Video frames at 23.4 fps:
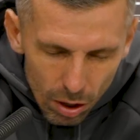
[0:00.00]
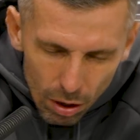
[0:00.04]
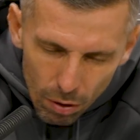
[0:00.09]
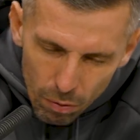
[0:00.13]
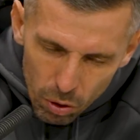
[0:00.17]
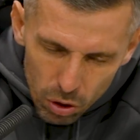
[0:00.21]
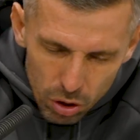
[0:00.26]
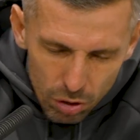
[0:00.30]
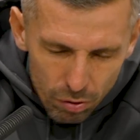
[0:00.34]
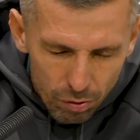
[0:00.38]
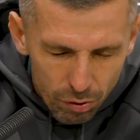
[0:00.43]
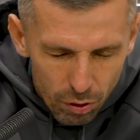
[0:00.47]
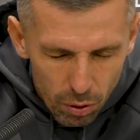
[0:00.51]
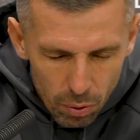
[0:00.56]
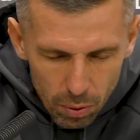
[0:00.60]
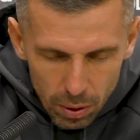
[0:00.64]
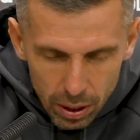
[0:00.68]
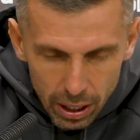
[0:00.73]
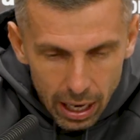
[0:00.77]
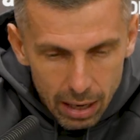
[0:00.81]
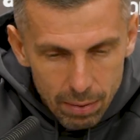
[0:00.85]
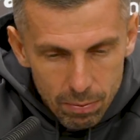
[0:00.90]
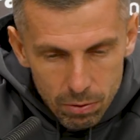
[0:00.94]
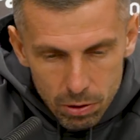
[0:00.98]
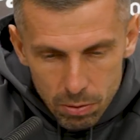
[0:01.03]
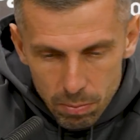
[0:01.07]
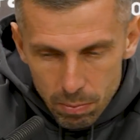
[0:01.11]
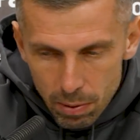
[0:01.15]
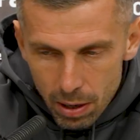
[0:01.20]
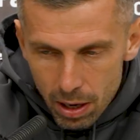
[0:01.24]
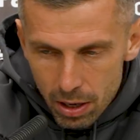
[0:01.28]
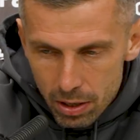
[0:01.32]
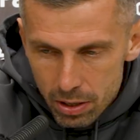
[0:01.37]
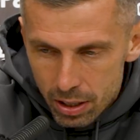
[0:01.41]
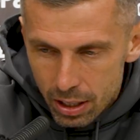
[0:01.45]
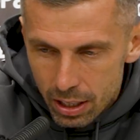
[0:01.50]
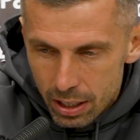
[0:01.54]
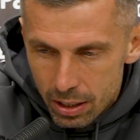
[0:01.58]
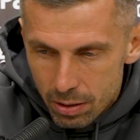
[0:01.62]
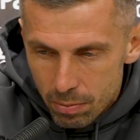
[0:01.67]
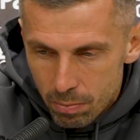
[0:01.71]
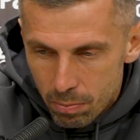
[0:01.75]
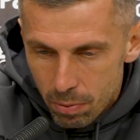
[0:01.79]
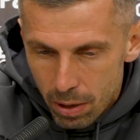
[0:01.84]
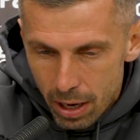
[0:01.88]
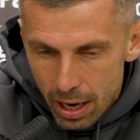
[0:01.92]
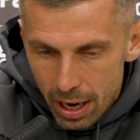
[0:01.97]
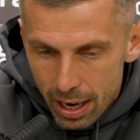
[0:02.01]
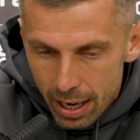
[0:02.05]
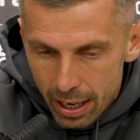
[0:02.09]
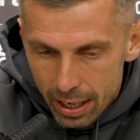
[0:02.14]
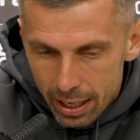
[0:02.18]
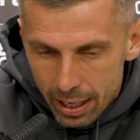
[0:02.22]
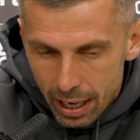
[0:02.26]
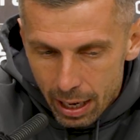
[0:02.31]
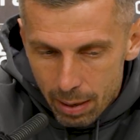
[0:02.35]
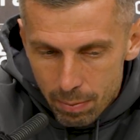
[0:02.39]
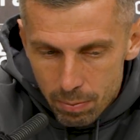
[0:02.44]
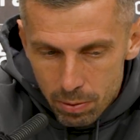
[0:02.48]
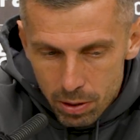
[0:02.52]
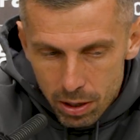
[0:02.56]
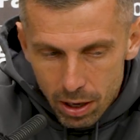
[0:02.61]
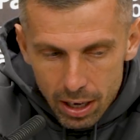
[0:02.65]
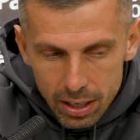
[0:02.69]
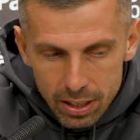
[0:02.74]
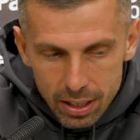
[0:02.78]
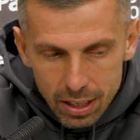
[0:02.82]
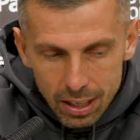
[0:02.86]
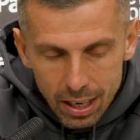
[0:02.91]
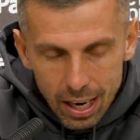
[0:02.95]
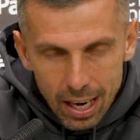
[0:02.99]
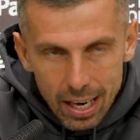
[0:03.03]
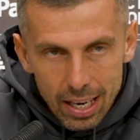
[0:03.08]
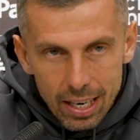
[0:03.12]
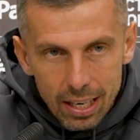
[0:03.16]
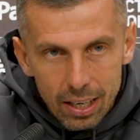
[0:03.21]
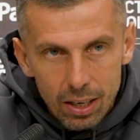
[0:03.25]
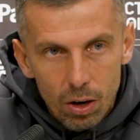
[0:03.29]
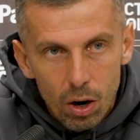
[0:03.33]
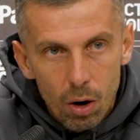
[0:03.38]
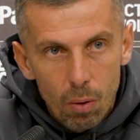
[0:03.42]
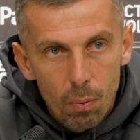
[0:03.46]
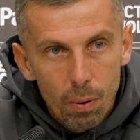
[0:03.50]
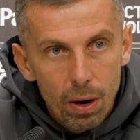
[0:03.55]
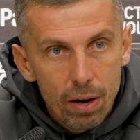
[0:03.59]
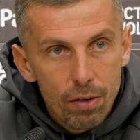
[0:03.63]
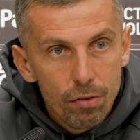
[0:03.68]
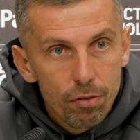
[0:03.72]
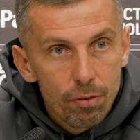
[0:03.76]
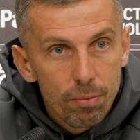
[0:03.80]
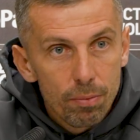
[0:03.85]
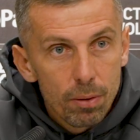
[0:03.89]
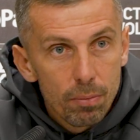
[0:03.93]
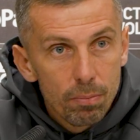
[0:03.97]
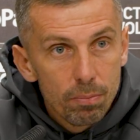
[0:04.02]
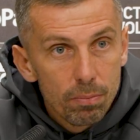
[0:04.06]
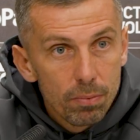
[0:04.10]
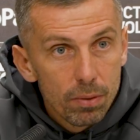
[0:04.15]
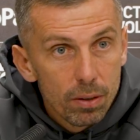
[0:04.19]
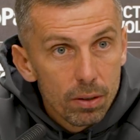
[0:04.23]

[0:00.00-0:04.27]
watched a few of the games from last season where games like today got away from them